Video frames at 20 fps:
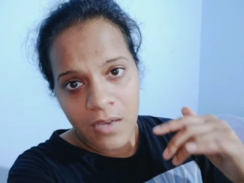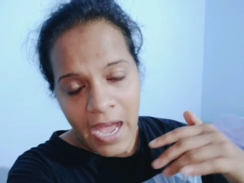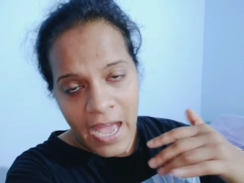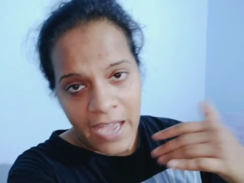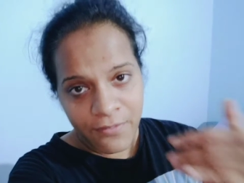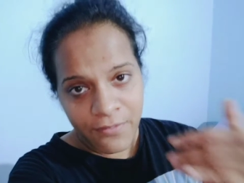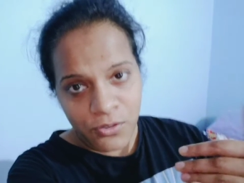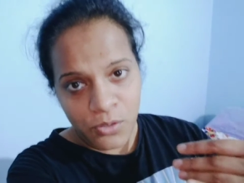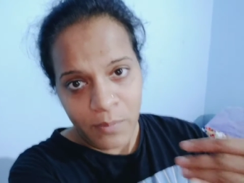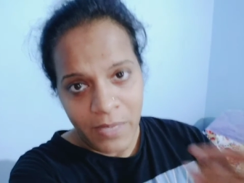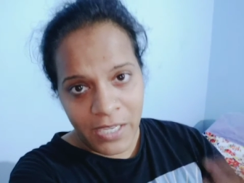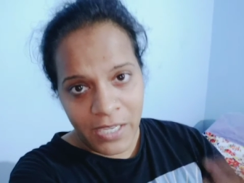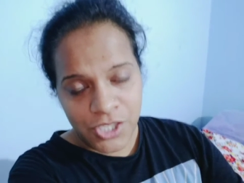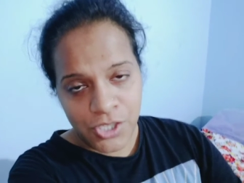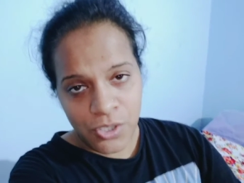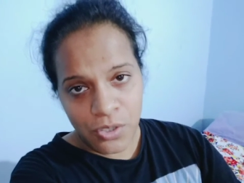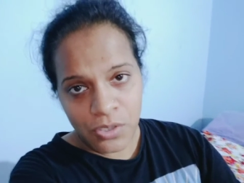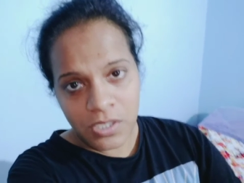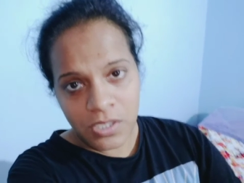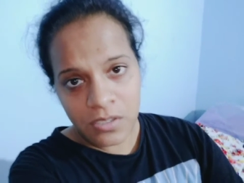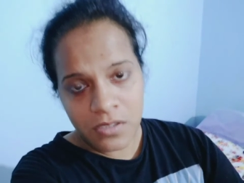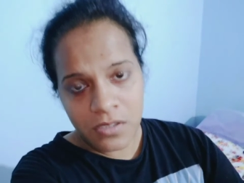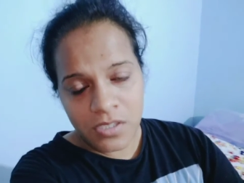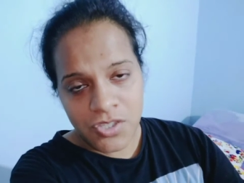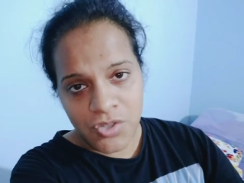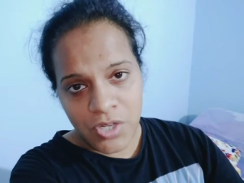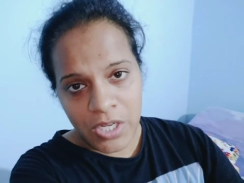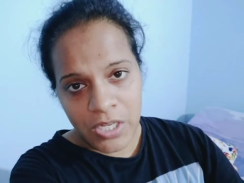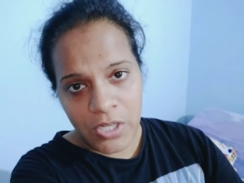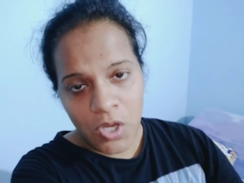I have to make sure that the
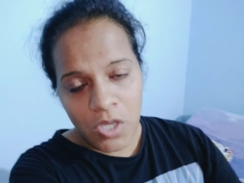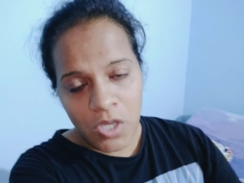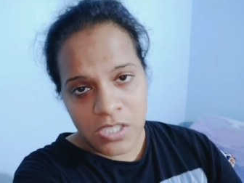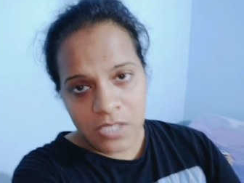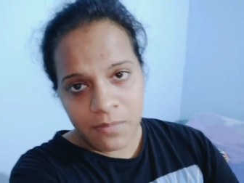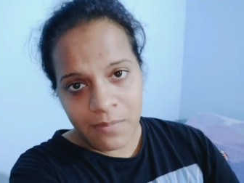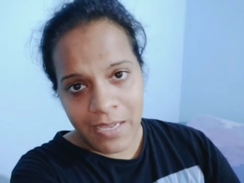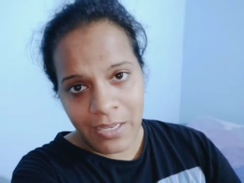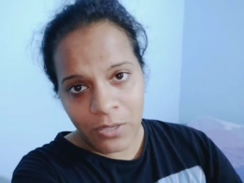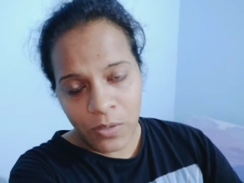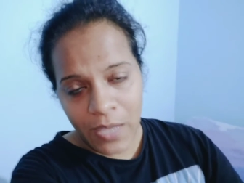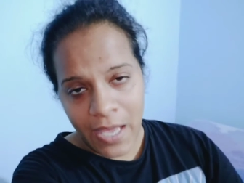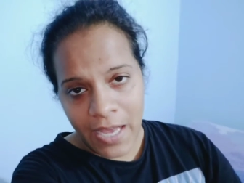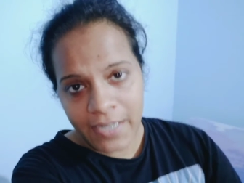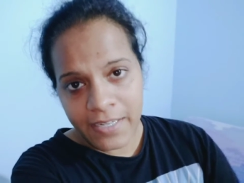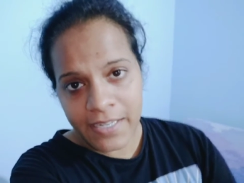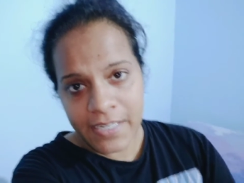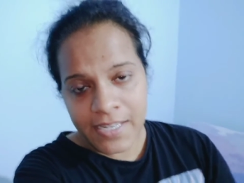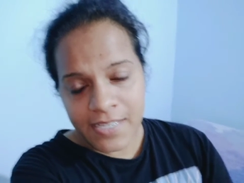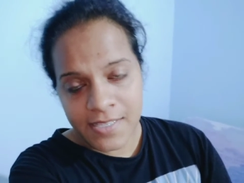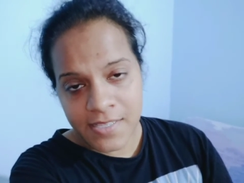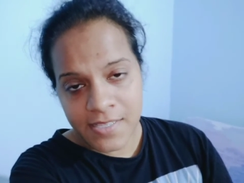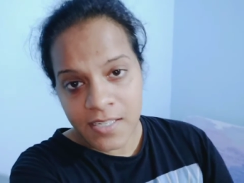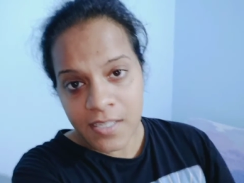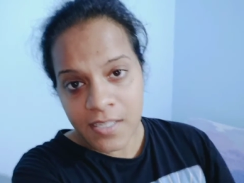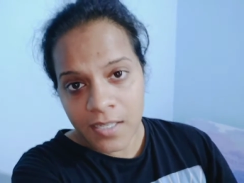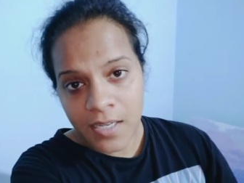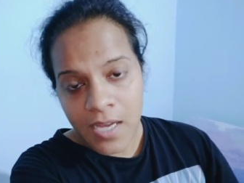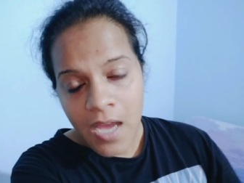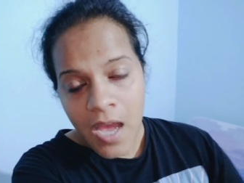street dogs in my locality
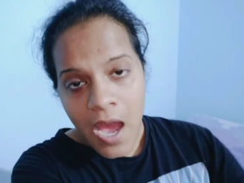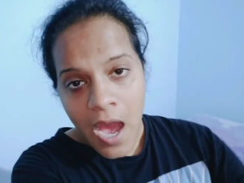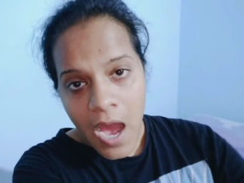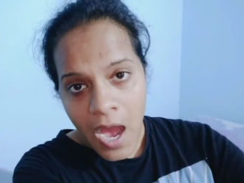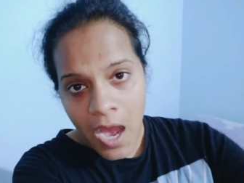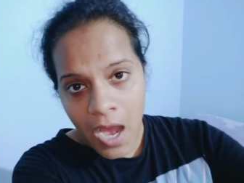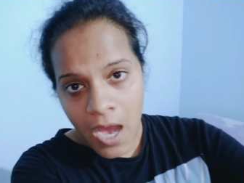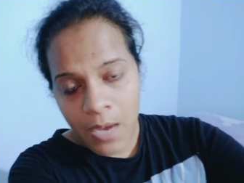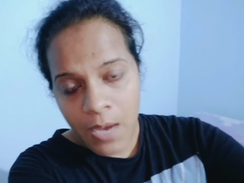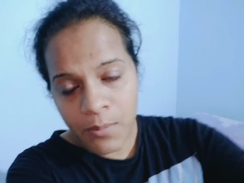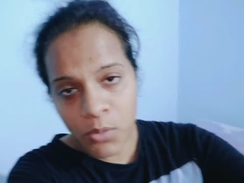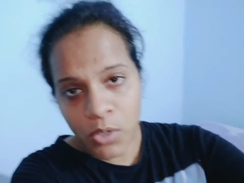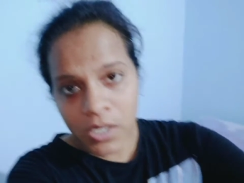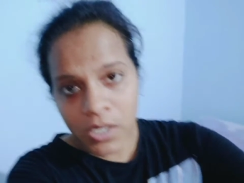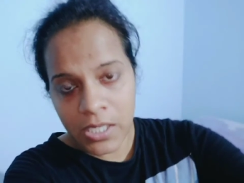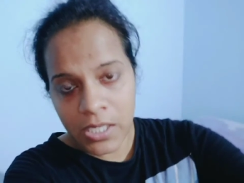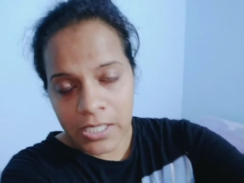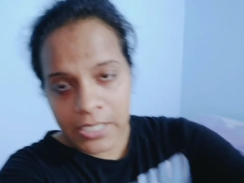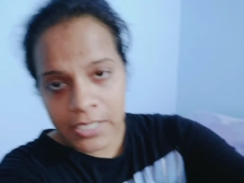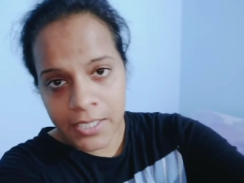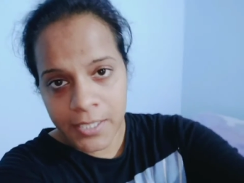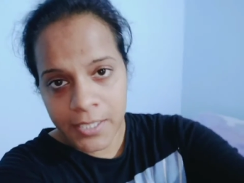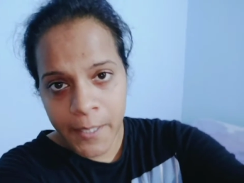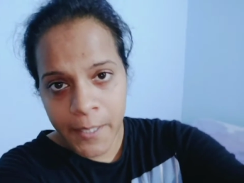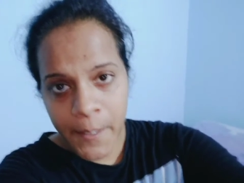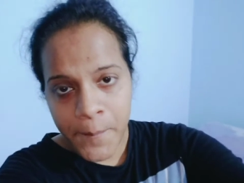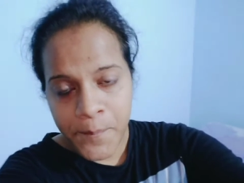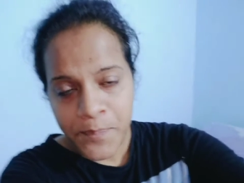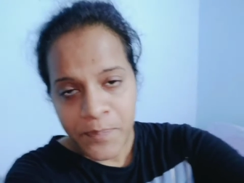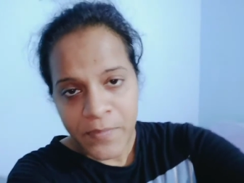doesn't harm or hurt
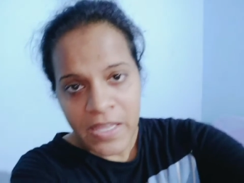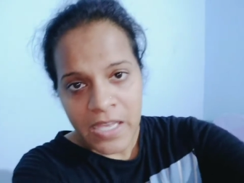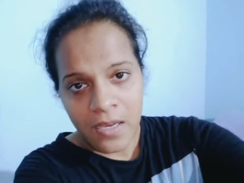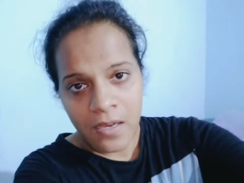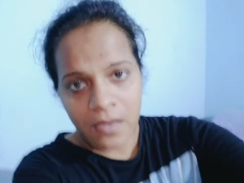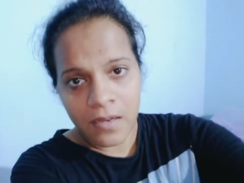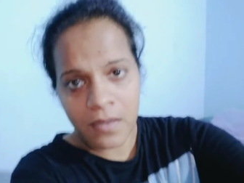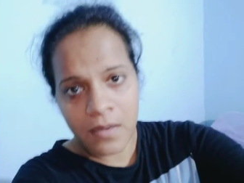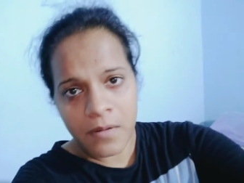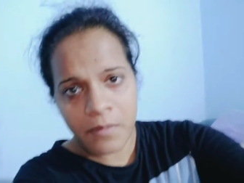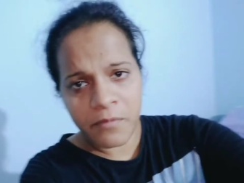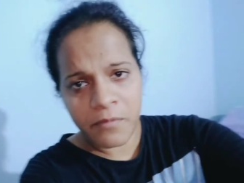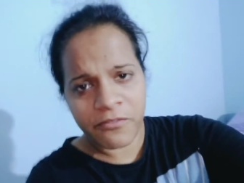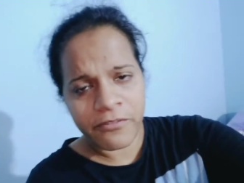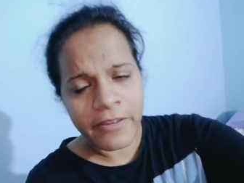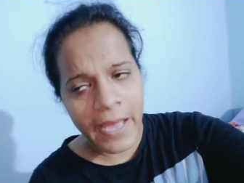her uh,